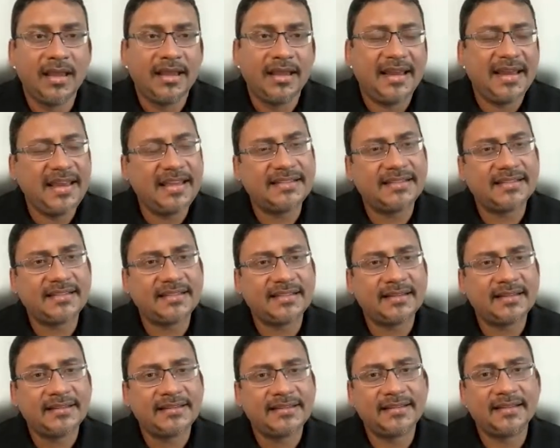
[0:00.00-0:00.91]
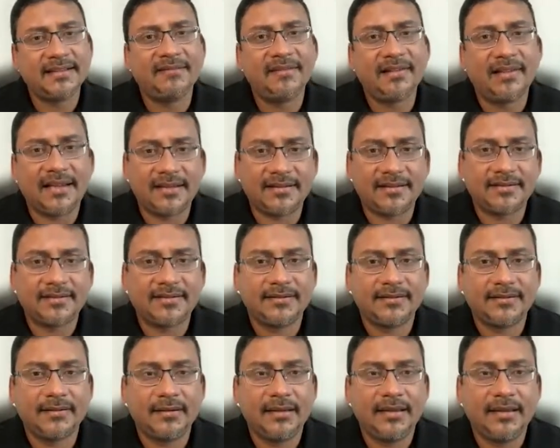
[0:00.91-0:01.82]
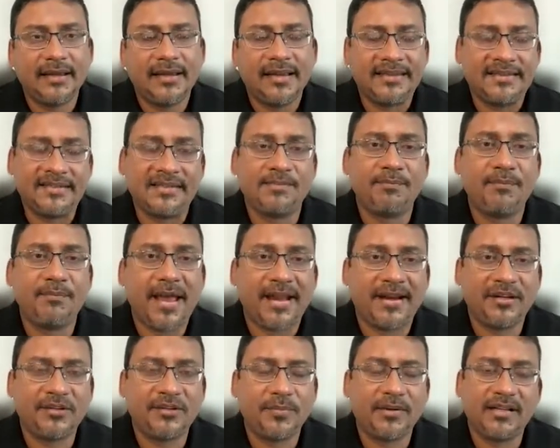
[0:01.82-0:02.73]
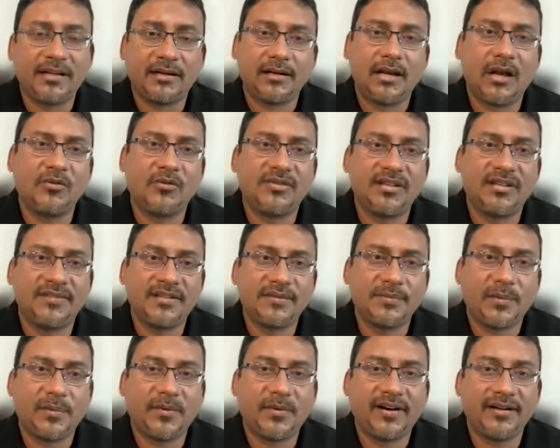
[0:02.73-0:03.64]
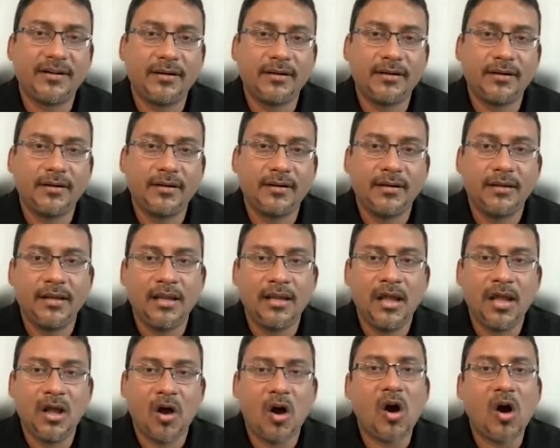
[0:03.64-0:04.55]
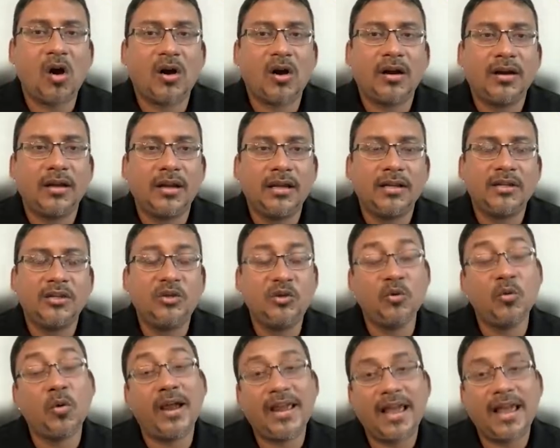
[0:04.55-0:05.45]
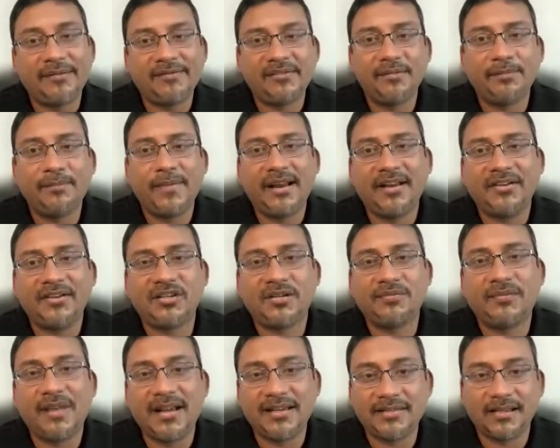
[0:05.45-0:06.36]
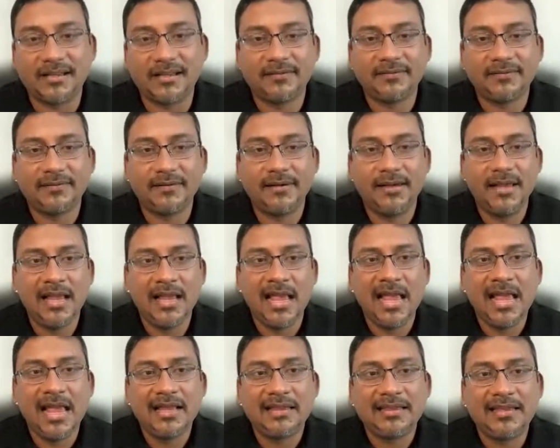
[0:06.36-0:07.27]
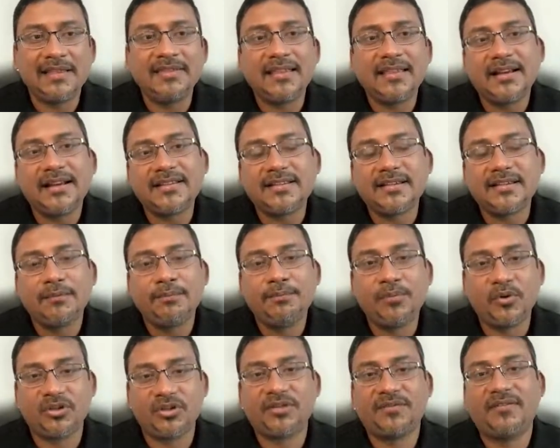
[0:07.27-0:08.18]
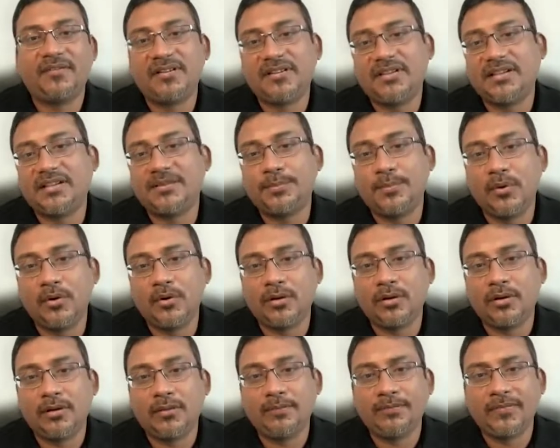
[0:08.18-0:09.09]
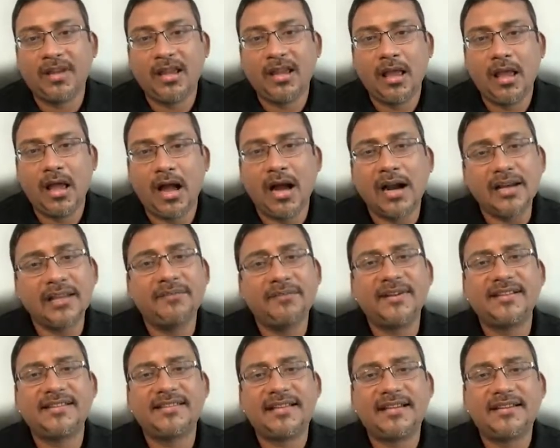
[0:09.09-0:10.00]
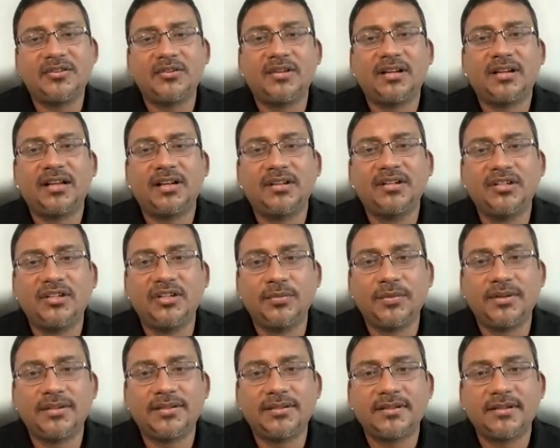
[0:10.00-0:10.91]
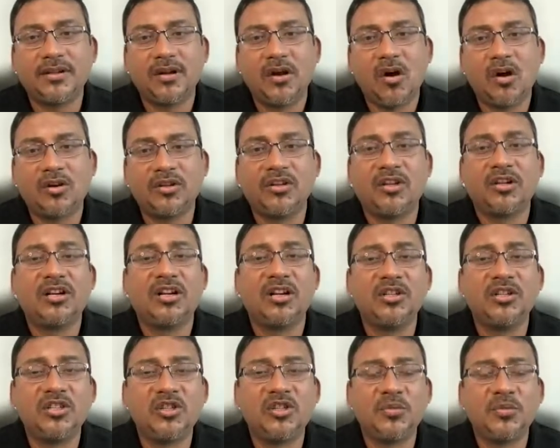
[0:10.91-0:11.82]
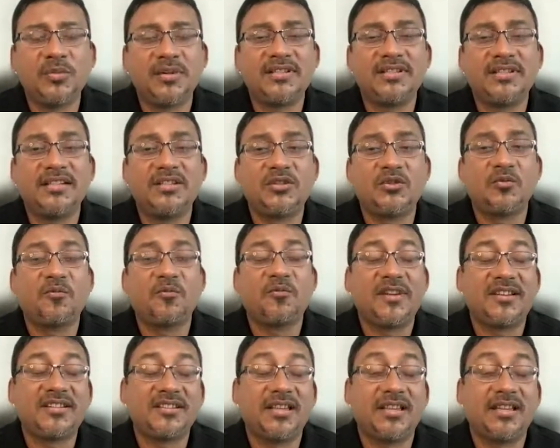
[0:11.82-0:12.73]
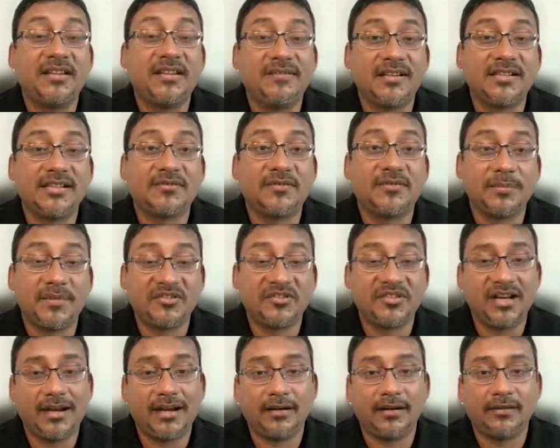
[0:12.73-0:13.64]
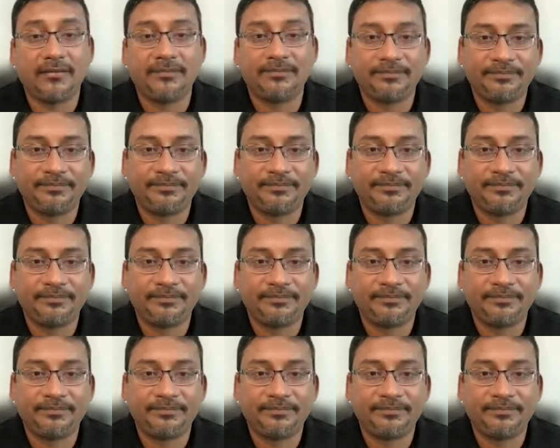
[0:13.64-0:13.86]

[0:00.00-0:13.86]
Is it serverless? Is it managed by the cloud service provider? Or do I have to manage it myself? Then there is push versus pull. Are events sent to the consumers, or do the consumers need to fetch the events from the channel?